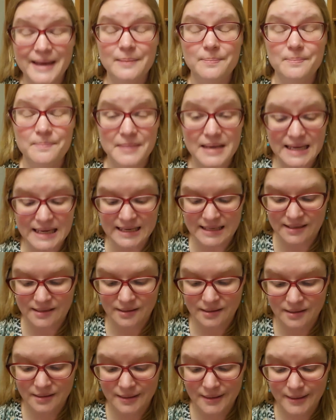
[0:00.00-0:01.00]
mean,
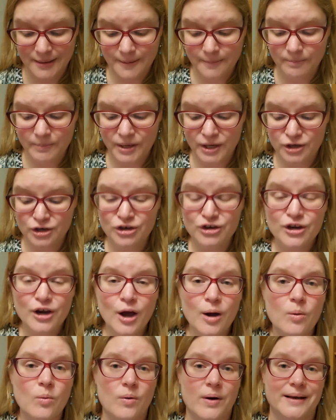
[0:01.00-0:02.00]
but
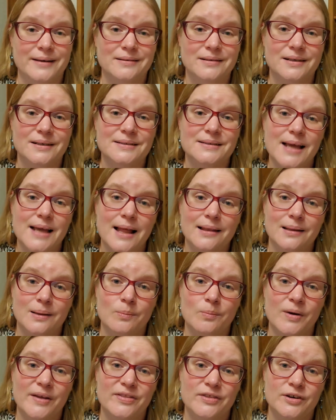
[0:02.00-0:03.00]
no one could tell
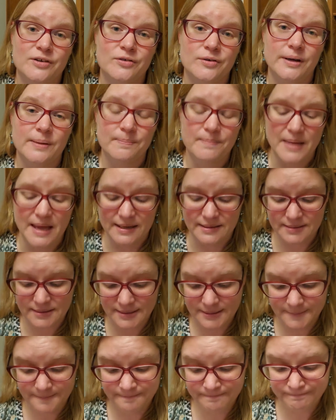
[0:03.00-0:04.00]
him what the dream
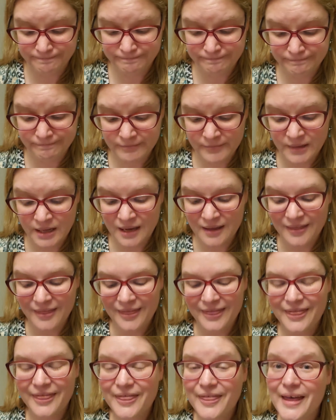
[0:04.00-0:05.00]
meant.
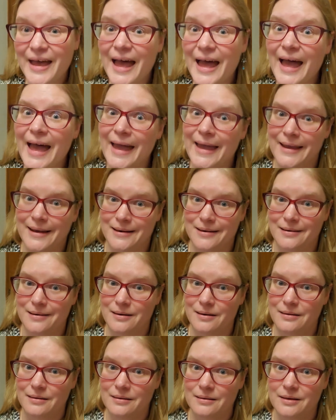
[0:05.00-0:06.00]
Then,
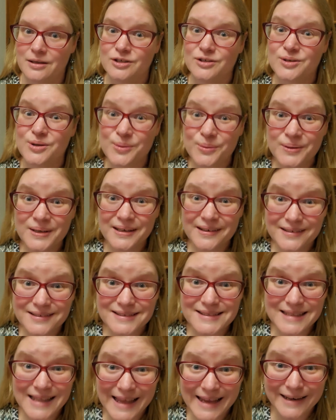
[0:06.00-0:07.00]
2
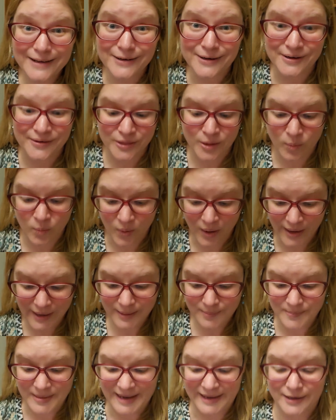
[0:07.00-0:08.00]
years later, the
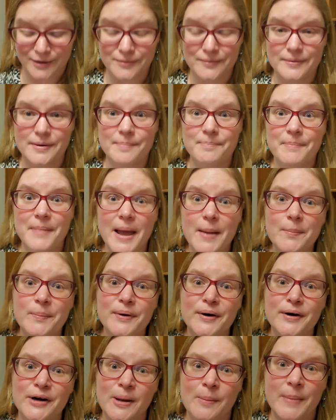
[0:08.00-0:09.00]
winemaker
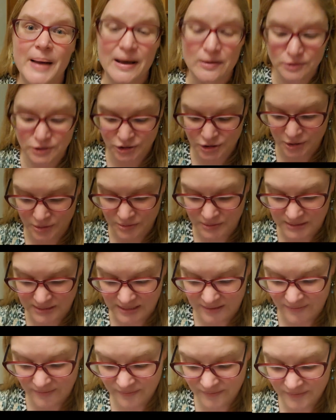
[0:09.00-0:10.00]
remembered about
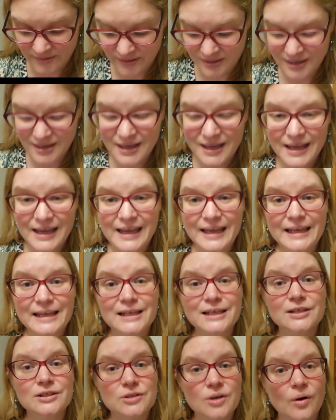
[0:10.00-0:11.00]
Joseph.
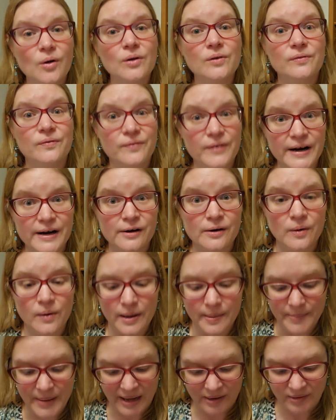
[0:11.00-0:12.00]
He told Pharaoh
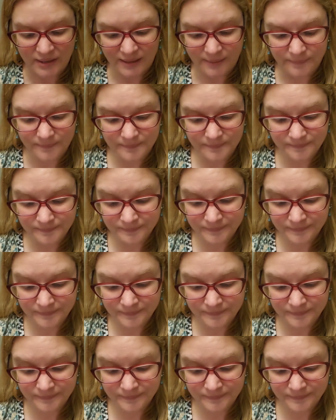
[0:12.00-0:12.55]
about him,